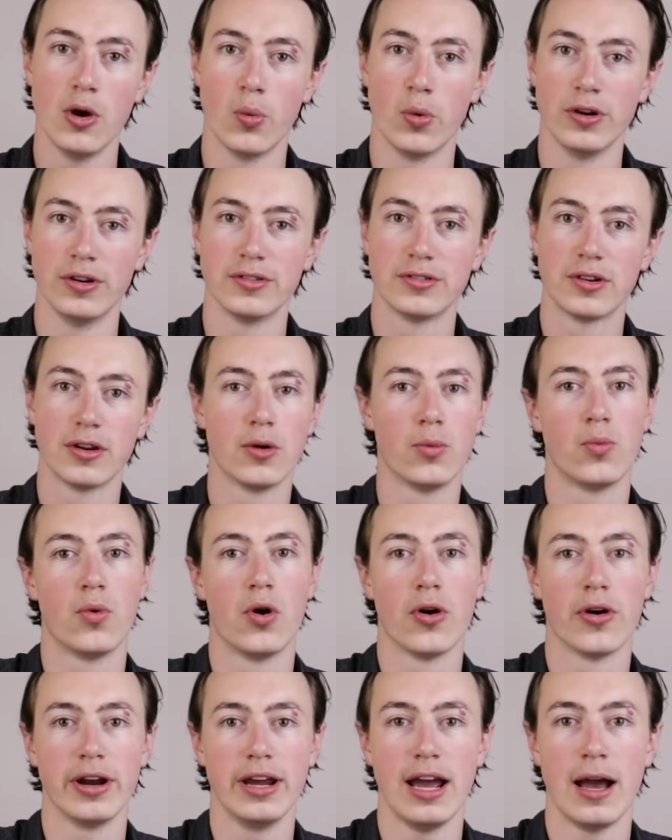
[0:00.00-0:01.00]
We're just going to
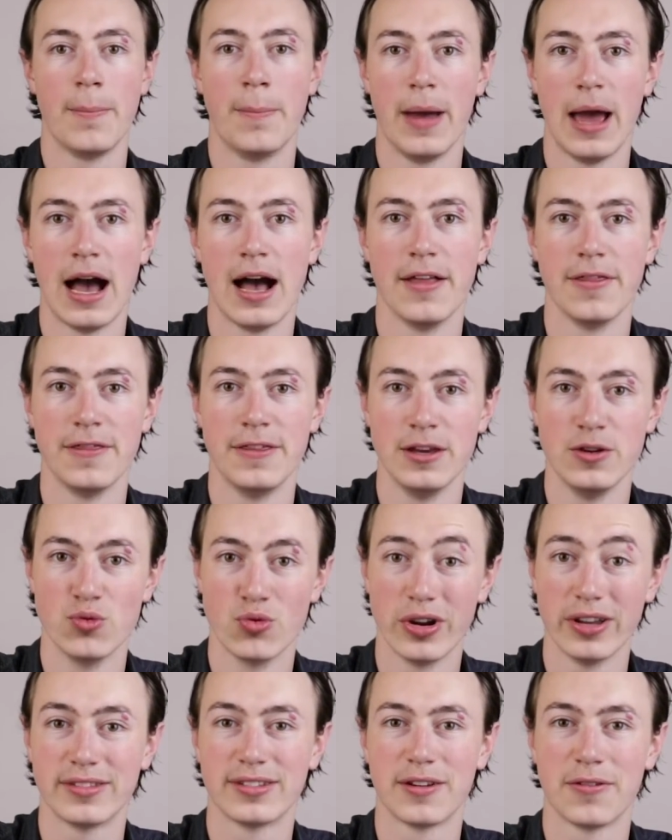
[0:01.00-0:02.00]
worry about the
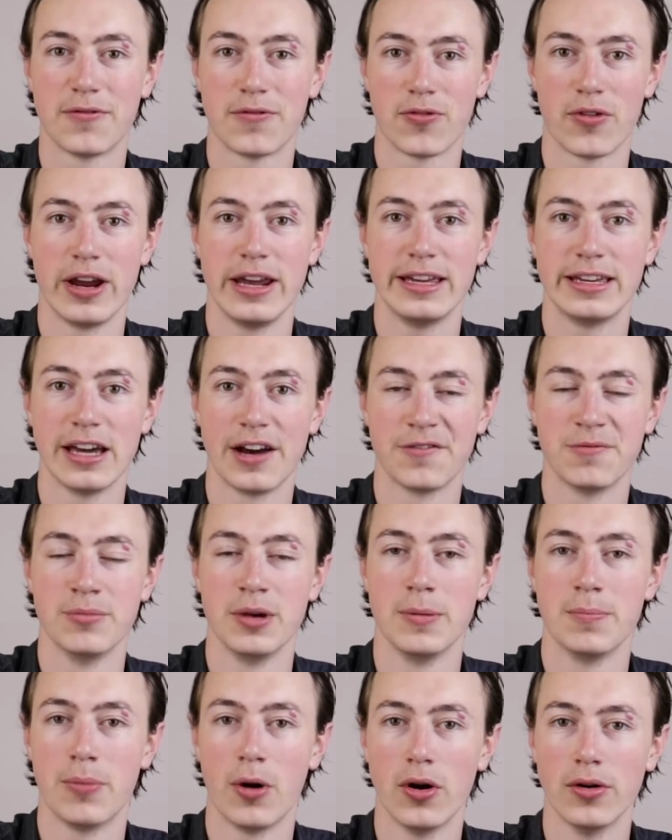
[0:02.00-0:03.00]
risk-free
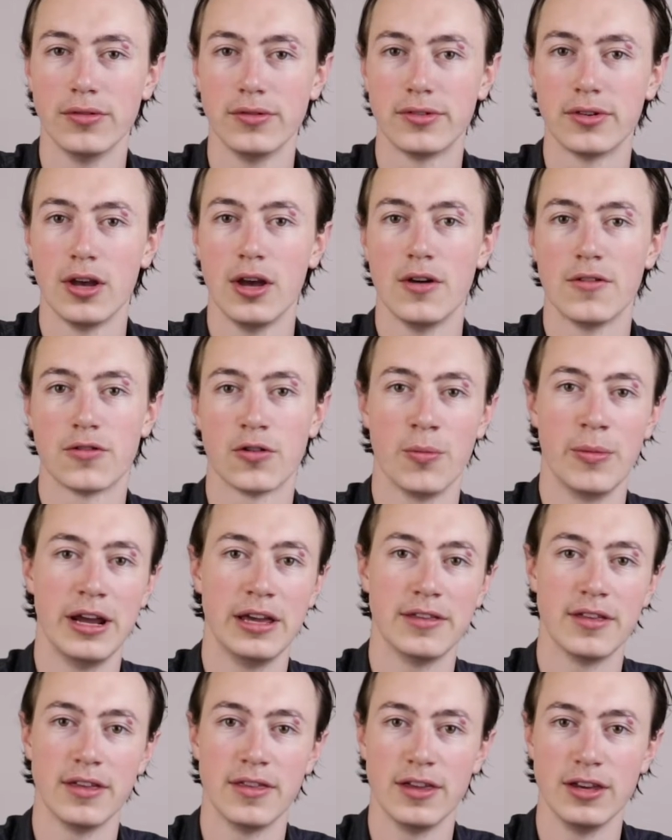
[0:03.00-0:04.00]
government bonds from
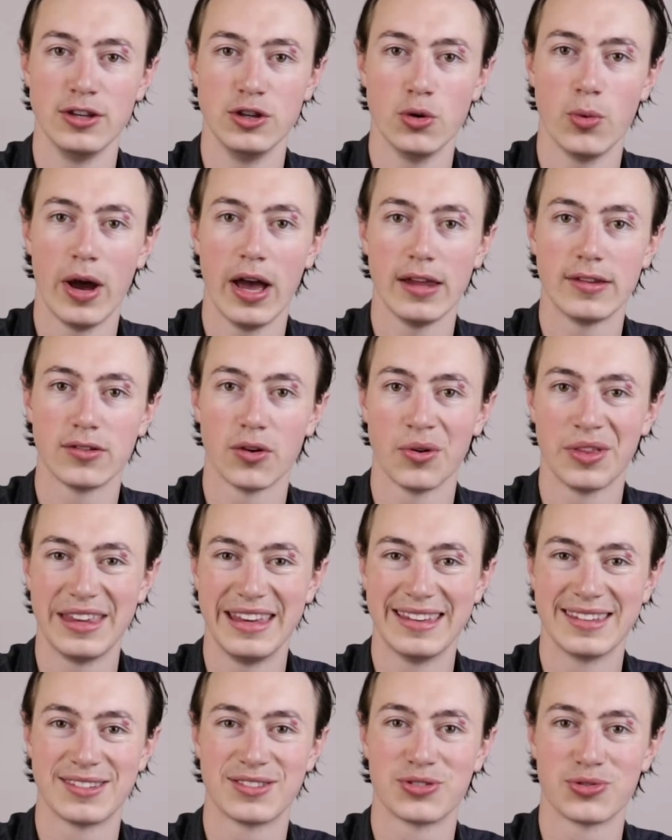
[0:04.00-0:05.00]
either the US or
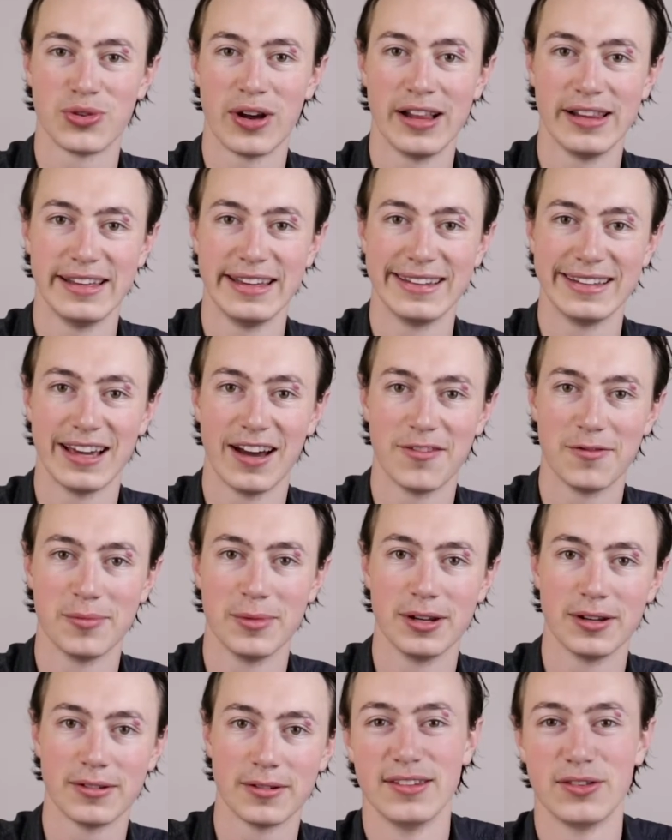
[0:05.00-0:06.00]
the Australian
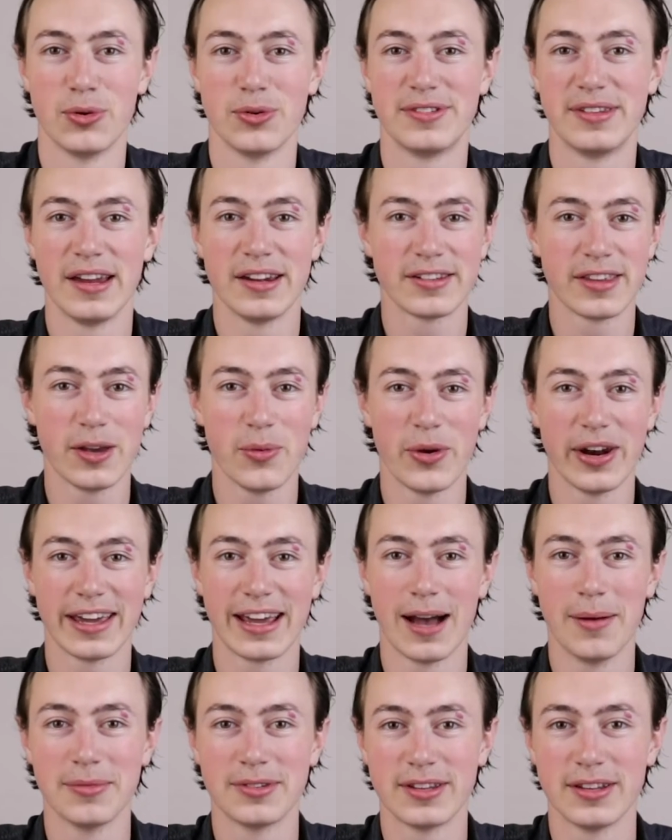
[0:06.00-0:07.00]
government. So essentially, when it
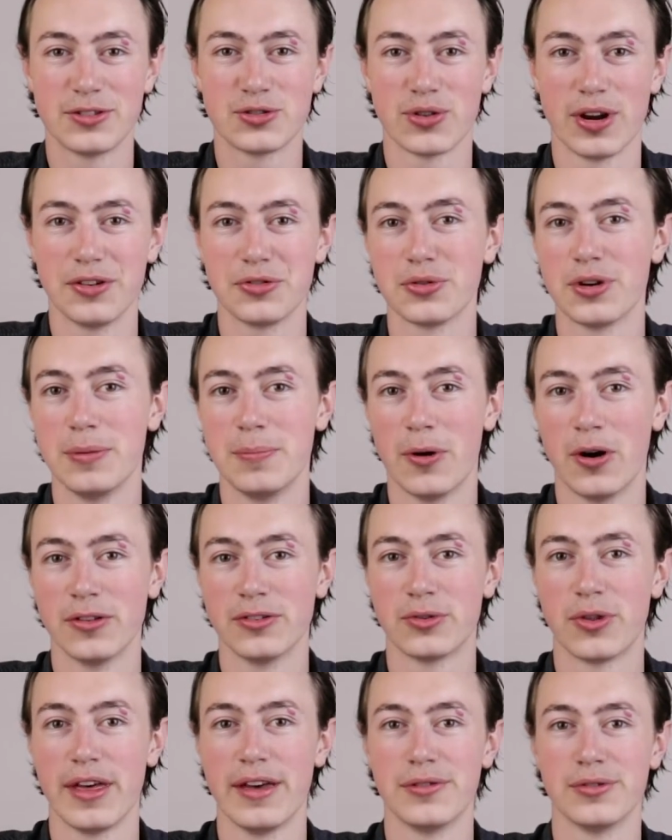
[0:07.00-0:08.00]
comes to treasury
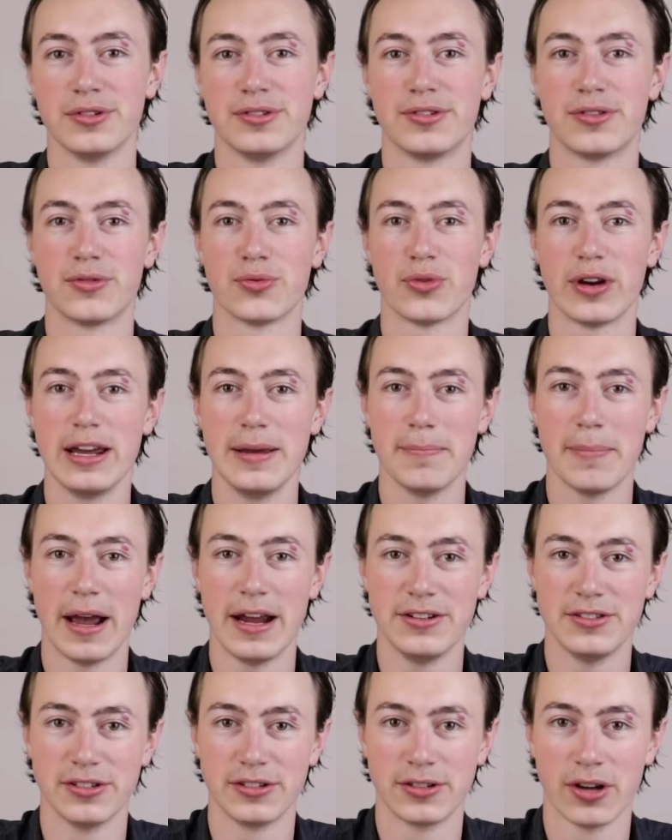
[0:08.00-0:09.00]
bonds, there is three
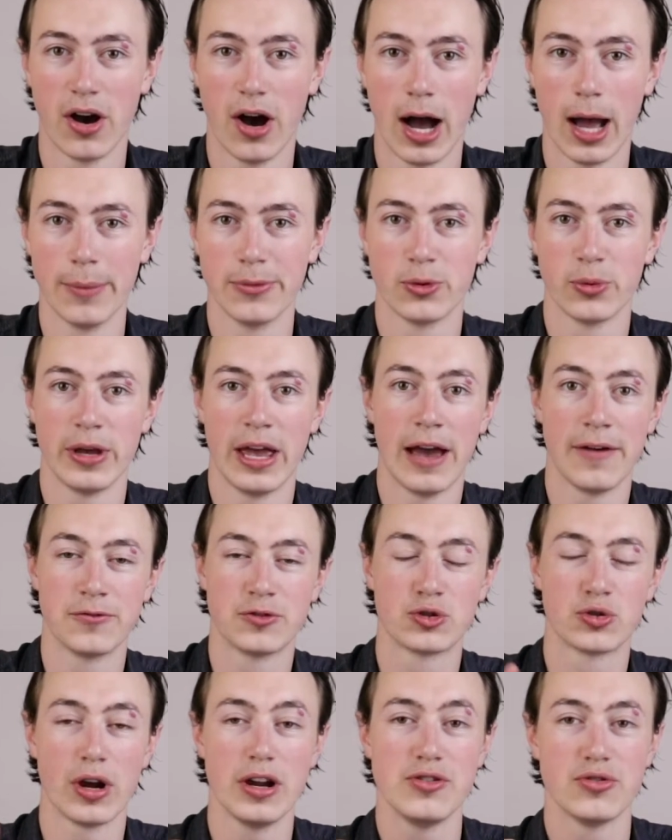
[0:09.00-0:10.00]
major types. We have
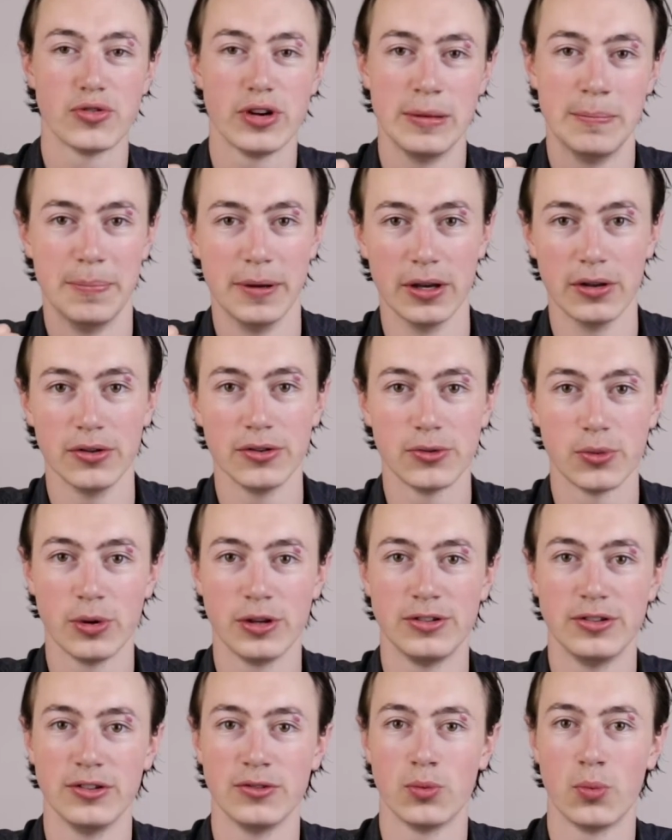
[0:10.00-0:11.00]
treasury bills,
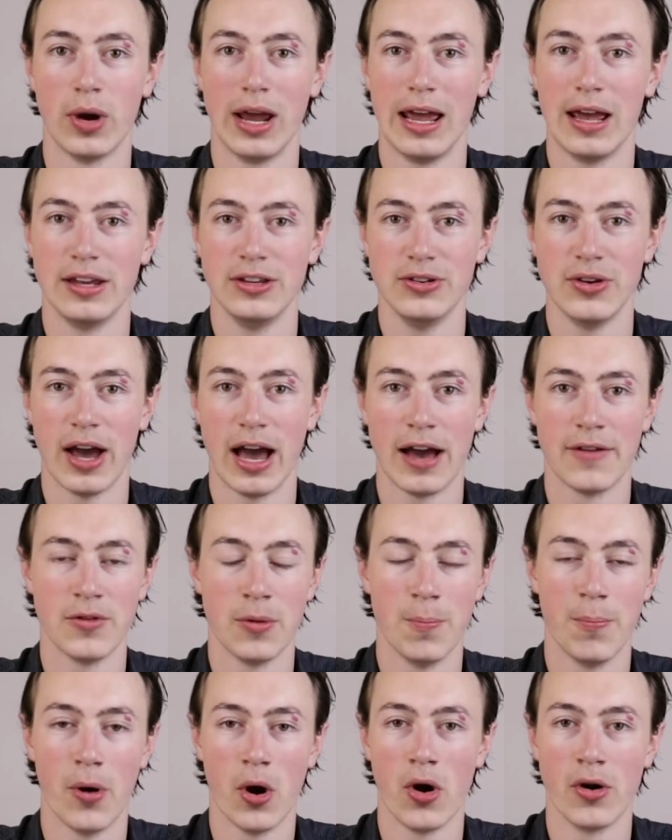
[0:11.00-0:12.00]
which is where you have a
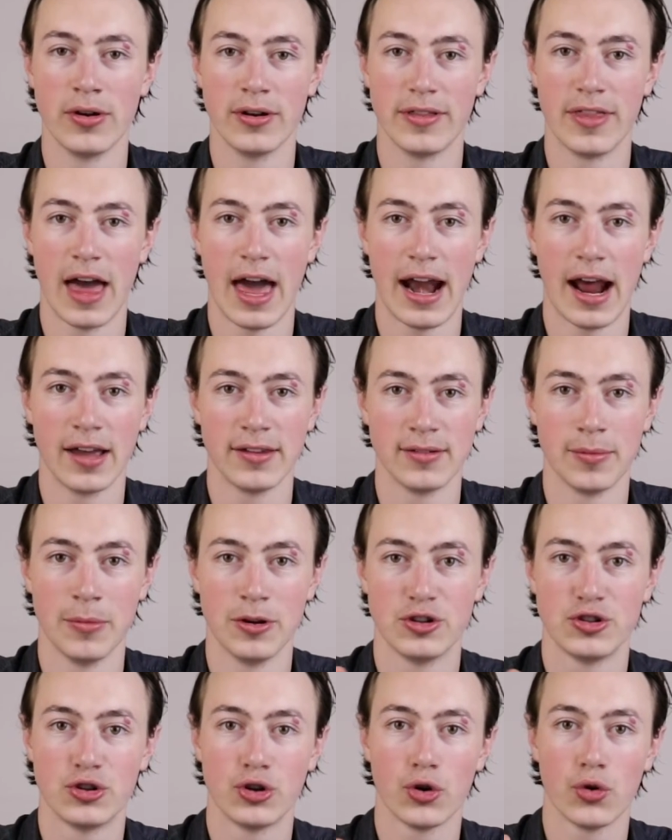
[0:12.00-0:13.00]
bond that has a
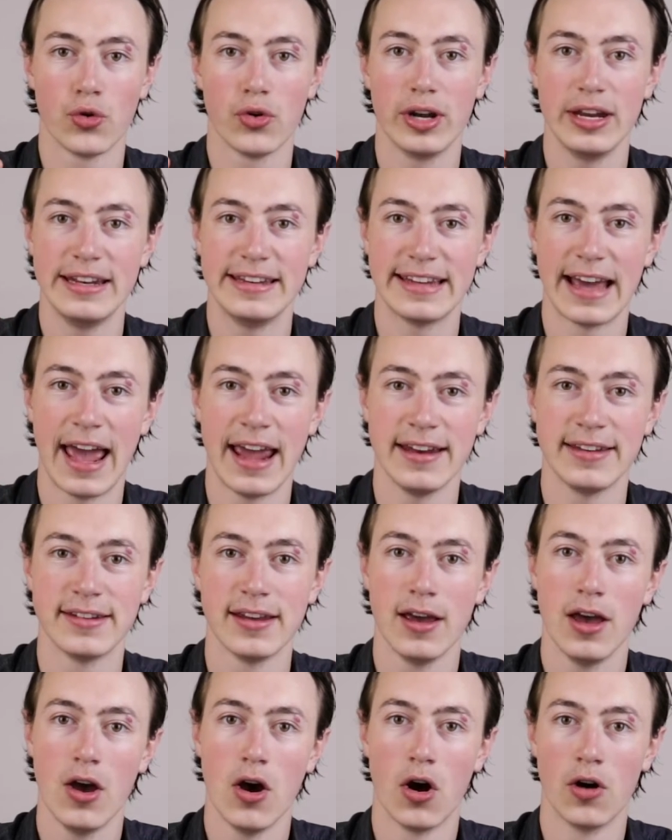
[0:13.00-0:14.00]
maturity date
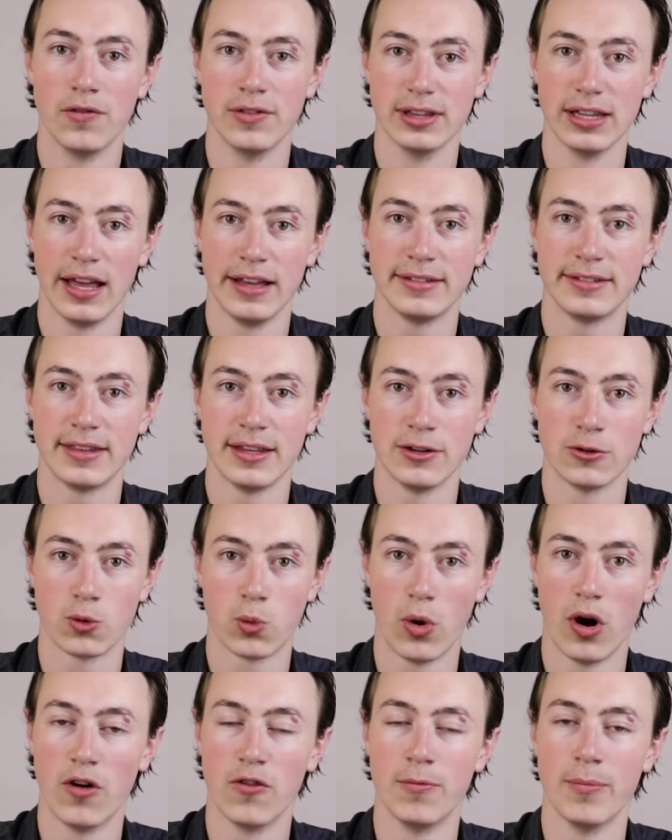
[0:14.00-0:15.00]
of less than
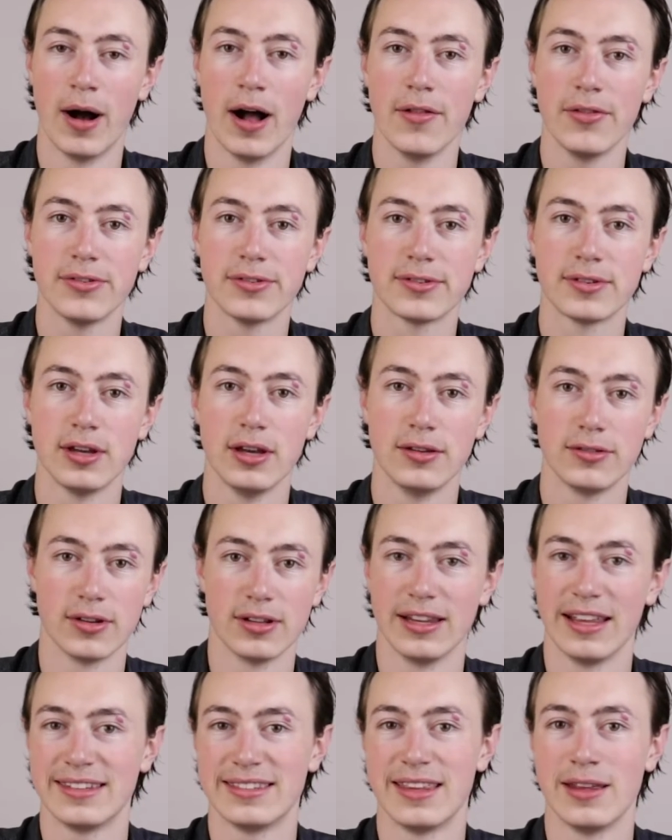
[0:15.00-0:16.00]
12 months,
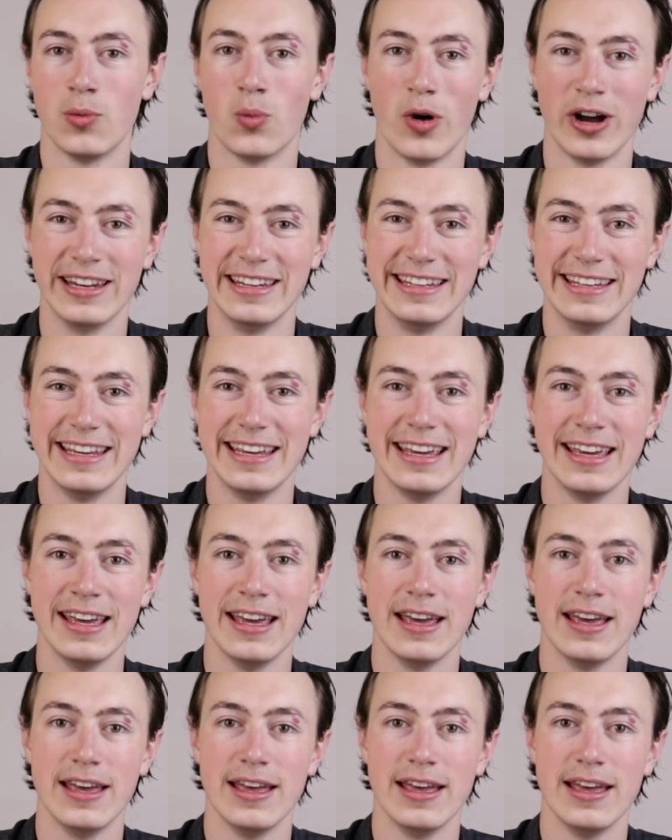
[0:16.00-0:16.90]
so less than 1 year.